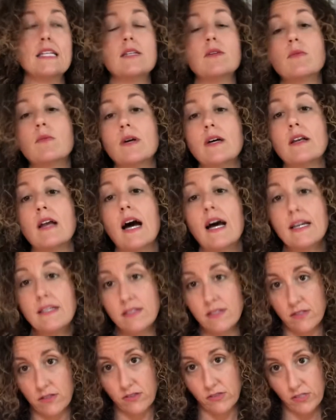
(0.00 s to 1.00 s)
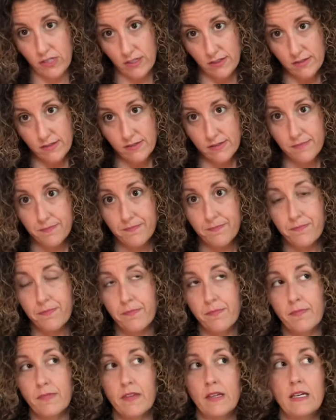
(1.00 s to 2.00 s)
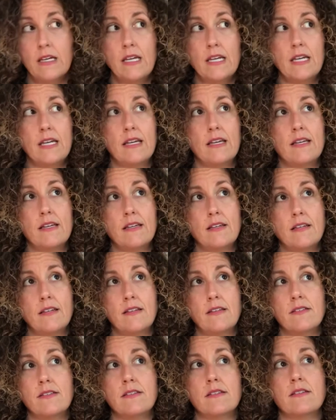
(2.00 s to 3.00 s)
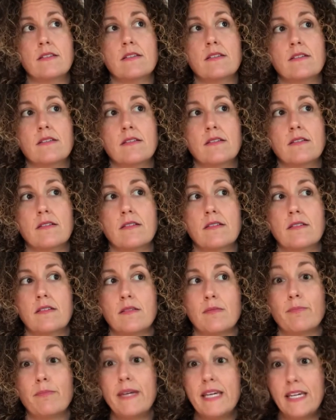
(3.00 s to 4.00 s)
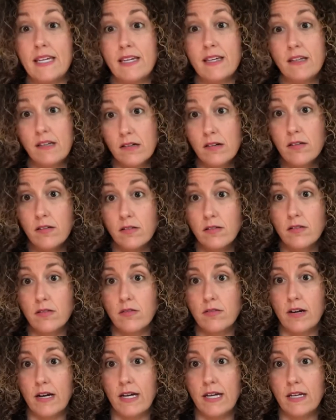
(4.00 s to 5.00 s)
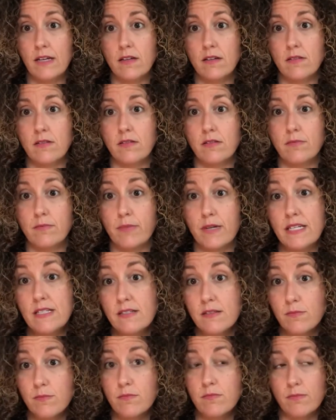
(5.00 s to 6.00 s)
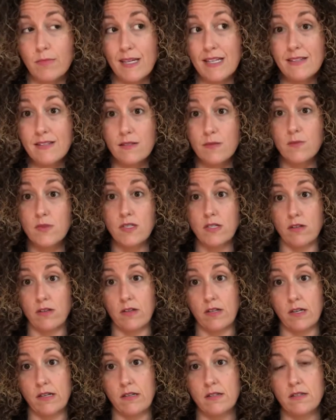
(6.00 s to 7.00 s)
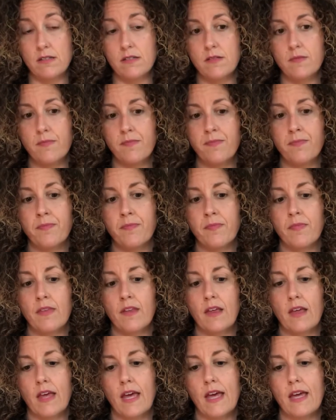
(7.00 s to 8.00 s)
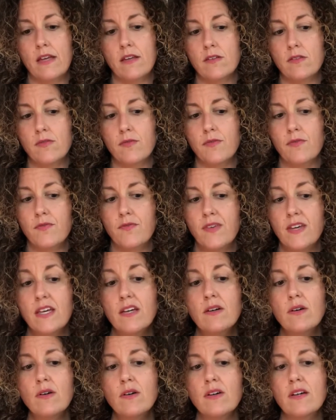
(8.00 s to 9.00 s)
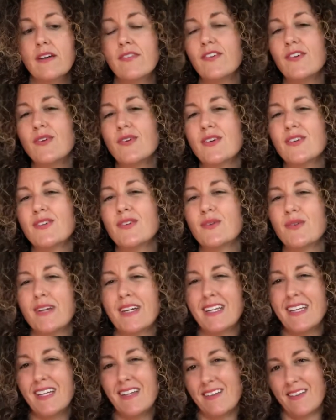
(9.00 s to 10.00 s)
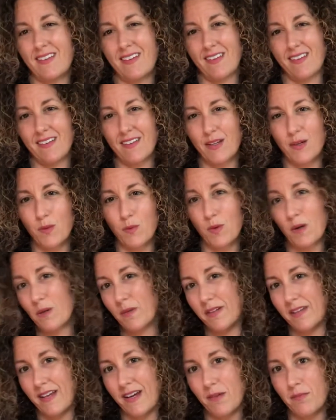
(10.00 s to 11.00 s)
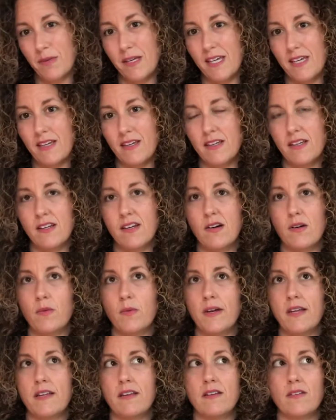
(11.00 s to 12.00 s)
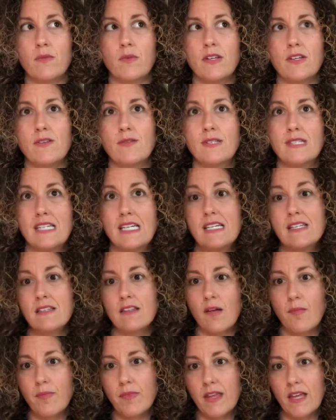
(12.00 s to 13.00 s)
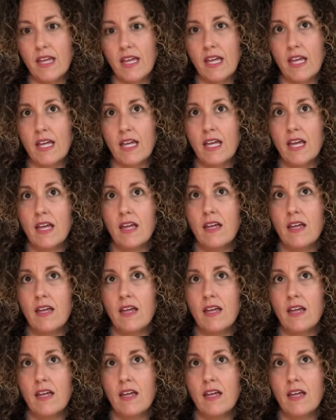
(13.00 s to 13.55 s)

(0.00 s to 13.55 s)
what I suggest is be in some stillness and feel if you could do anything, like what would that be? When you see something,